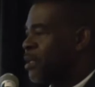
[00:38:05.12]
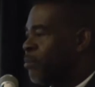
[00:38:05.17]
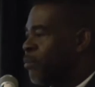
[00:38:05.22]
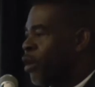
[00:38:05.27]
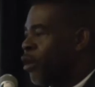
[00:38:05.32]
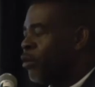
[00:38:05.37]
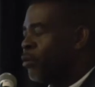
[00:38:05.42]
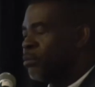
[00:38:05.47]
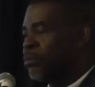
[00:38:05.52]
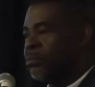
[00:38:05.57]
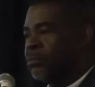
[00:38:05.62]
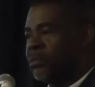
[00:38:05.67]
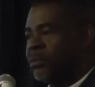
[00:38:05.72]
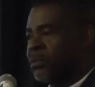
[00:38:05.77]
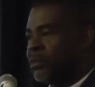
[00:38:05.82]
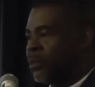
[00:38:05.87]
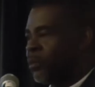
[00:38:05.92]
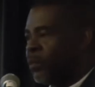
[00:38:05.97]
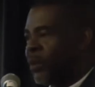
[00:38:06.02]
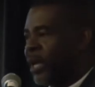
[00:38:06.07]
about,
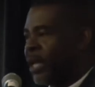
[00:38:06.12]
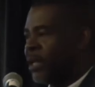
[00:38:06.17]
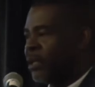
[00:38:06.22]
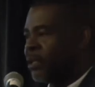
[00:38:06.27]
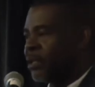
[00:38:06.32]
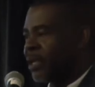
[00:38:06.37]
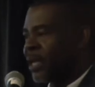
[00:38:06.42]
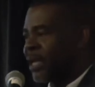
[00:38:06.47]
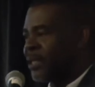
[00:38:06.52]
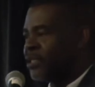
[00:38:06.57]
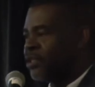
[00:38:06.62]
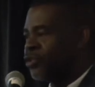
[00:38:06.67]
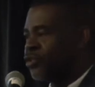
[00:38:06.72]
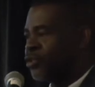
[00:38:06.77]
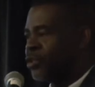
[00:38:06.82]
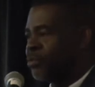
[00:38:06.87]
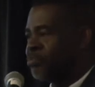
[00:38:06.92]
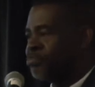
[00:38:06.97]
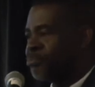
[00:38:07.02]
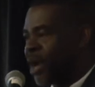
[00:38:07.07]
well, getting
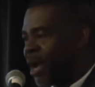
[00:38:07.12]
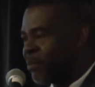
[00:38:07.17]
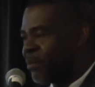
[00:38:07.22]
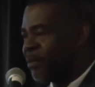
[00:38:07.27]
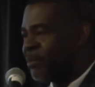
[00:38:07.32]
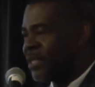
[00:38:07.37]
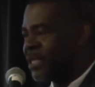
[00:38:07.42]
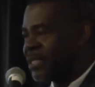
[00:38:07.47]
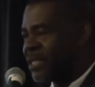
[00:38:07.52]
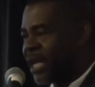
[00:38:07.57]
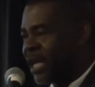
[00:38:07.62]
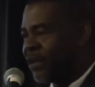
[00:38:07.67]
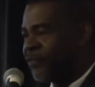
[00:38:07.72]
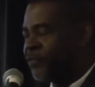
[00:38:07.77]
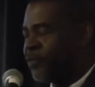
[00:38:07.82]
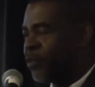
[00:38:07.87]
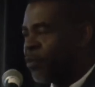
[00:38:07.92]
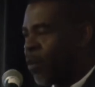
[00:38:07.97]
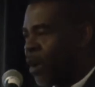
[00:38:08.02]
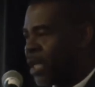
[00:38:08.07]
to the problem
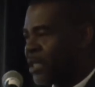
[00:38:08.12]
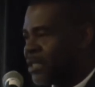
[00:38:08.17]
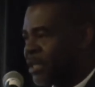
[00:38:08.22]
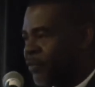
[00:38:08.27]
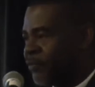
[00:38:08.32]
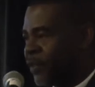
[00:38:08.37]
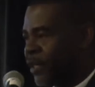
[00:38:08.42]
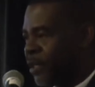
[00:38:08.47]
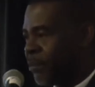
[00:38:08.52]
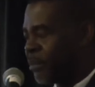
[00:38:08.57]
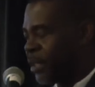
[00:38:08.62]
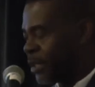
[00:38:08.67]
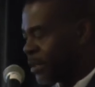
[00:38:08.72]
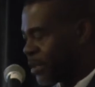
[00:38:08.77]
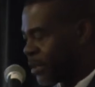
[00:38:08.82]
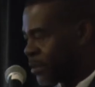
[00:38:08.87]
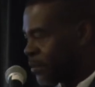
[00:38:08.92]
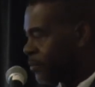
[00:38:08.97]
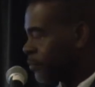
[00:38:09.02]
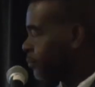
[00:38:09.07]
itself, water
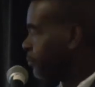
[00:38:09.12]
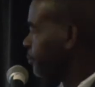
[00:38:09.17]
availability.